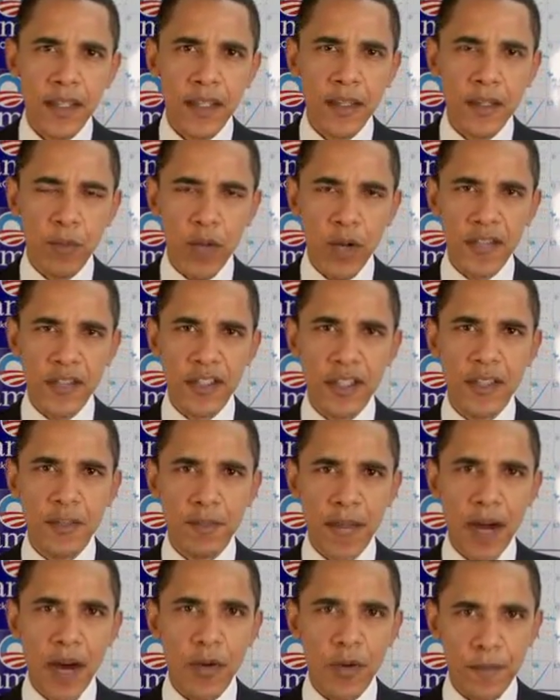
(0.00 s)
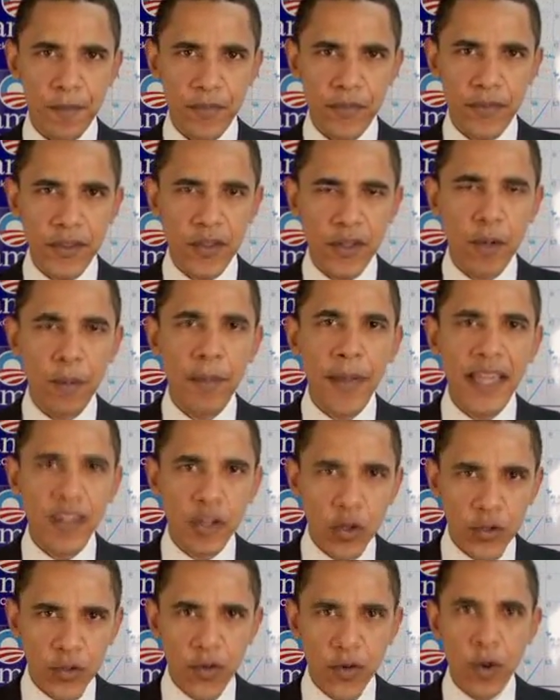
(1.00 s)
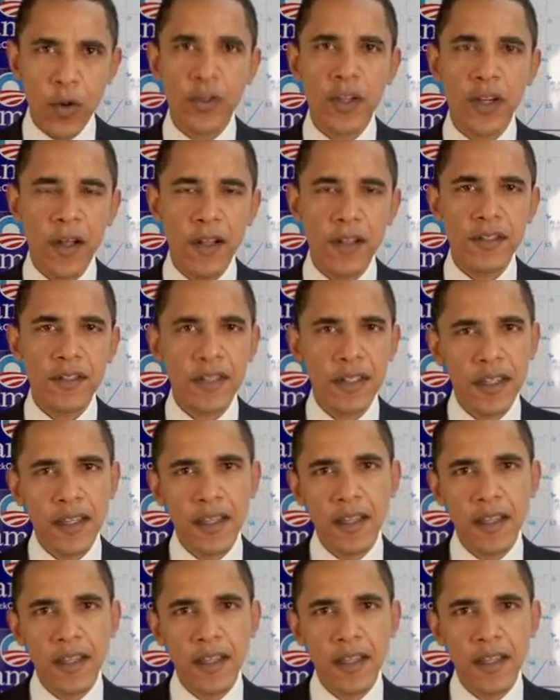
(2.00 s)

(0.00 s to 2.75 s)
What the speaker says: the President's power. So make those phone calls,